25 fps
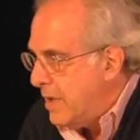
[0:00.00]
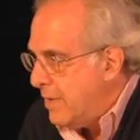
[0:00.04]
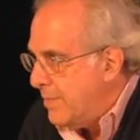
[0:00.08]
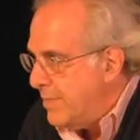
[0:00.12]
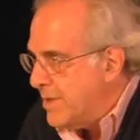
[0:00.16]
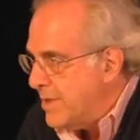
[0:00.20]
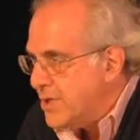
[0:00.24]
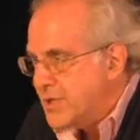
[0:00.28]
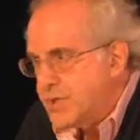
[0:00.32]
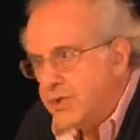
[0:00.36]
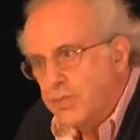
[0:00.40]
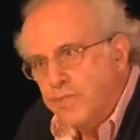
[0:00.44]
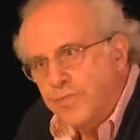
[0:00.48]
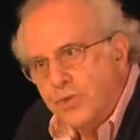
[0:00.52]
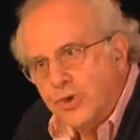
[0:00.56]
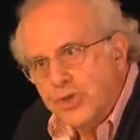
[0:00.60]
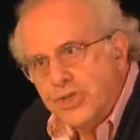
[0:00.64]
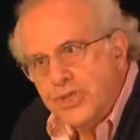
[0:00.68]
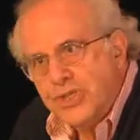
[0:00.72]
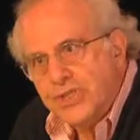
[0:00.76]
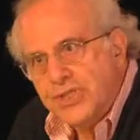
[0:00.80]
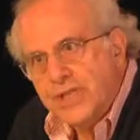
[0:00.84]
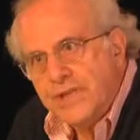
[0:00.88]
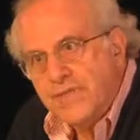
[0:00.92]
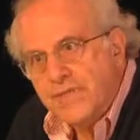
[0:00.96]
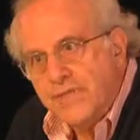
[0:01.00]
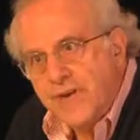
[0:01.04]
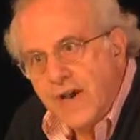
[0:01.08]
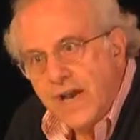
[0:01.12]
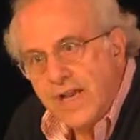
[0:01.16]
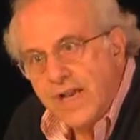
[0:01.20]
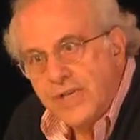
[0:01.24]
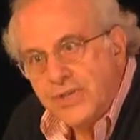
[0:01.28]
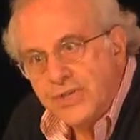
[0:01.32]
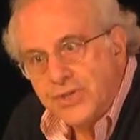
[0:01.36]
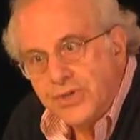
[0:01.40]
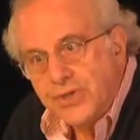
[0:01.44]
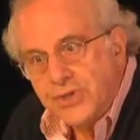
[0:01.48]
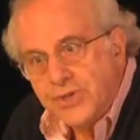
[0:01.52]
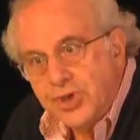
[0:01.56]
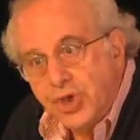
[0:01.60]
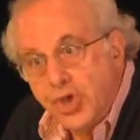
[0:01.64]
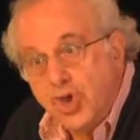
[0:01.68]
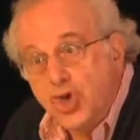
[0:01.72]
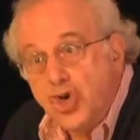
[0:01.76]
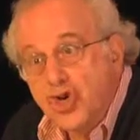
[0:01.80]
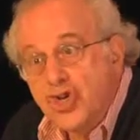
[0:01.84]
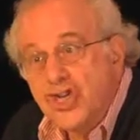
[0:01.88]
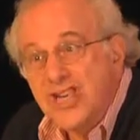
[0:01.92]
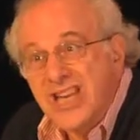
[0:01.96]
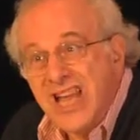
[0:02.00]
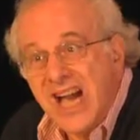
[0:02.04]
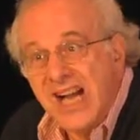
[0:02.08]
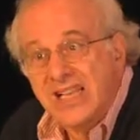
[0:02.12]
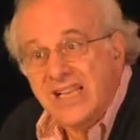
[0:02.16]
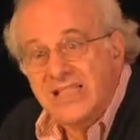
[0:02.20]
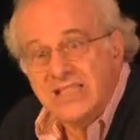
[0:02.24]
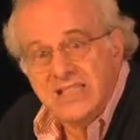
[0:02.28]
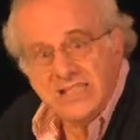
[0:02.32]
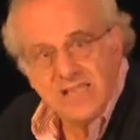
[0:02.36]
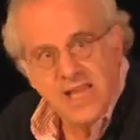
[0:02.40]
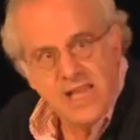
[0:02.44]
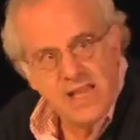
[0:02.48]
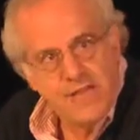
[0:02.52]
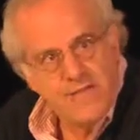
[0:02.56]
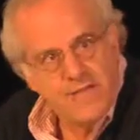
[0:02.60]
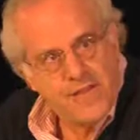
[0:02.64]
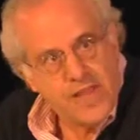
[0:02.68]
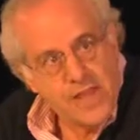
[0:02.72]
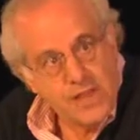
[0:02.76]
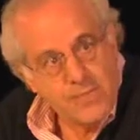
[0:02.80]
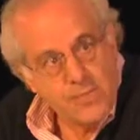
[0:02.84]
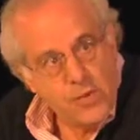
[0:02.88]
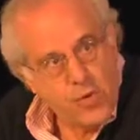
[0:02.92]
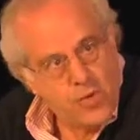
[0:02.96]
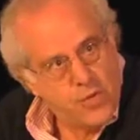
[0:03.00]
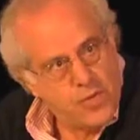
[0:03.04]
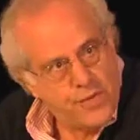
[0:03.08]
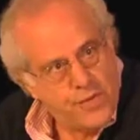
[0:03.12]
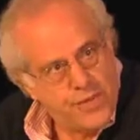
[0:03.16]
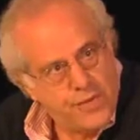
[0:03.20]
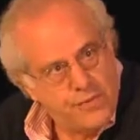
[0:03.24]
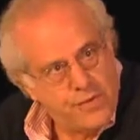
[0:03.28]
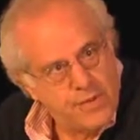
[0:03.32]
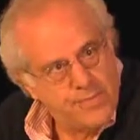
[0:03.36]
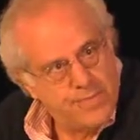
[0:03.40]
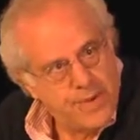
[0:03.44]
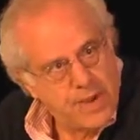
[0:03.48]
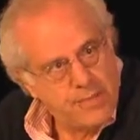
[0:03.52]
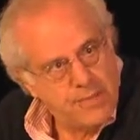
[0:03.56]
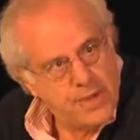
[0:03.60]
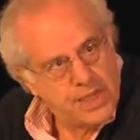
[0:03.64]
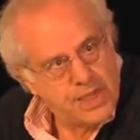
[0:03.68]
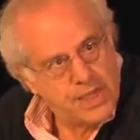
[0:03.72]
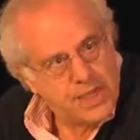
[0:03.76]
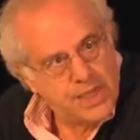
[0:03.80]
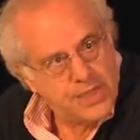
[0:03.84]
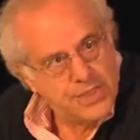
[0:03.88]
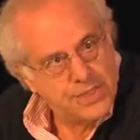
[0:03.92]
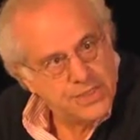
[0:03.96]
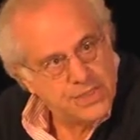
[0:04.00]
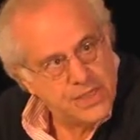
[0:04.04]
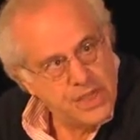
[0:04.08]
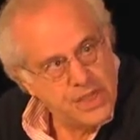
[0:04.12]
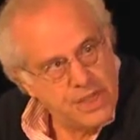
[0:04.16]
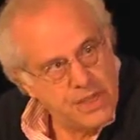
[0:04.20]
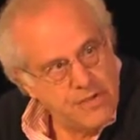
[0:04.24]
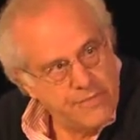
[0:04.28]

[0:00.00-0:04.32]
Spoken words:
Mr. Bush's advisors could not save him or the Republicans